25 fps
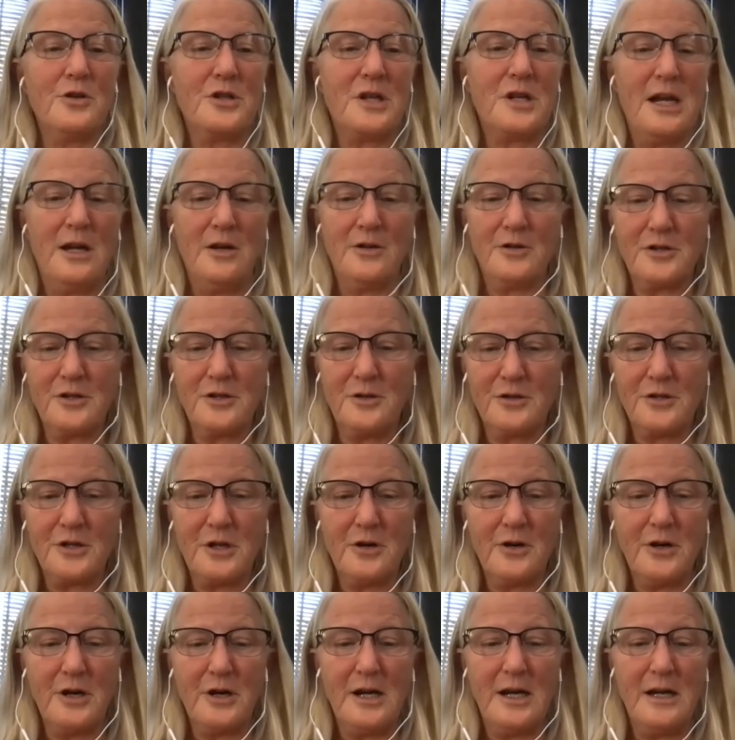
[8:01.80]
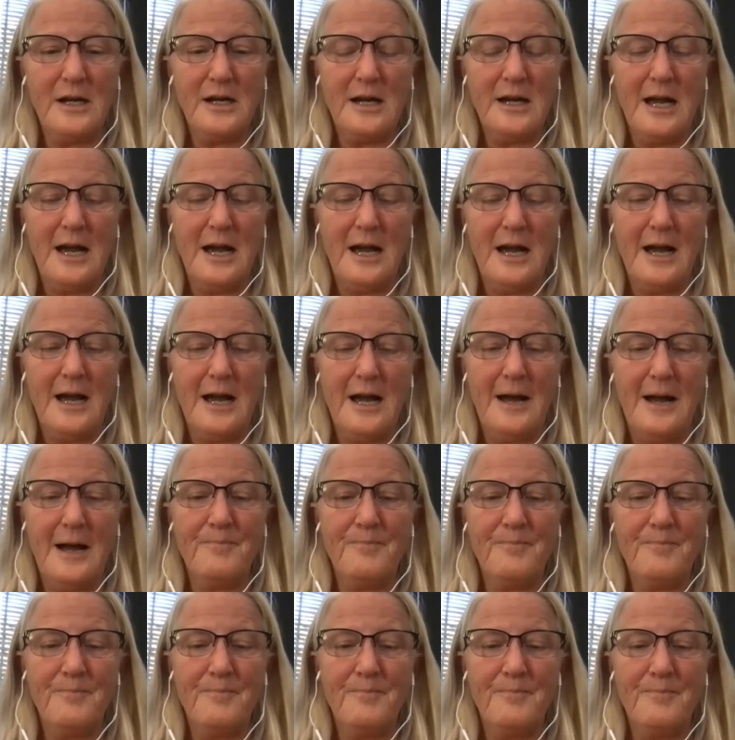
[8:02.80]
Council, and
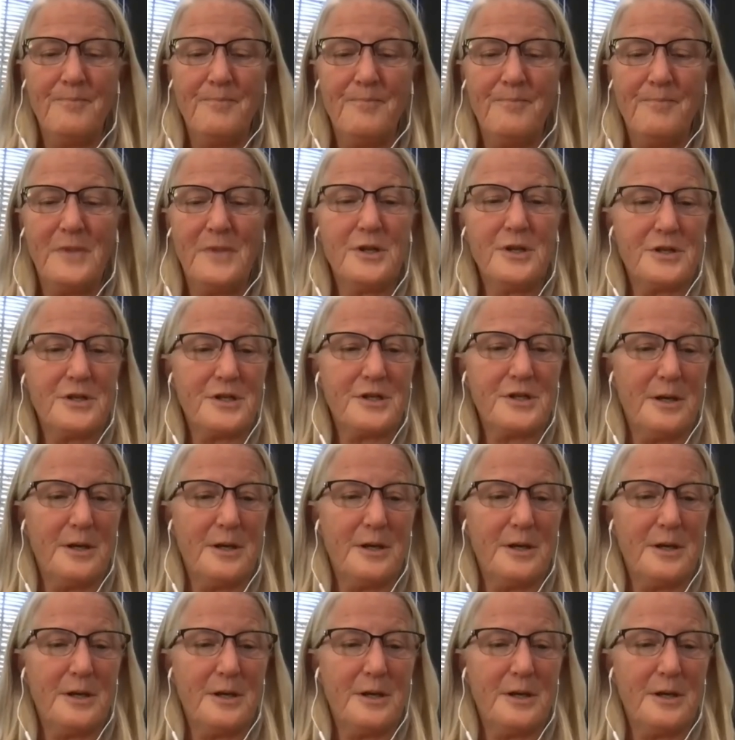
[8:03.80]
I'll throw this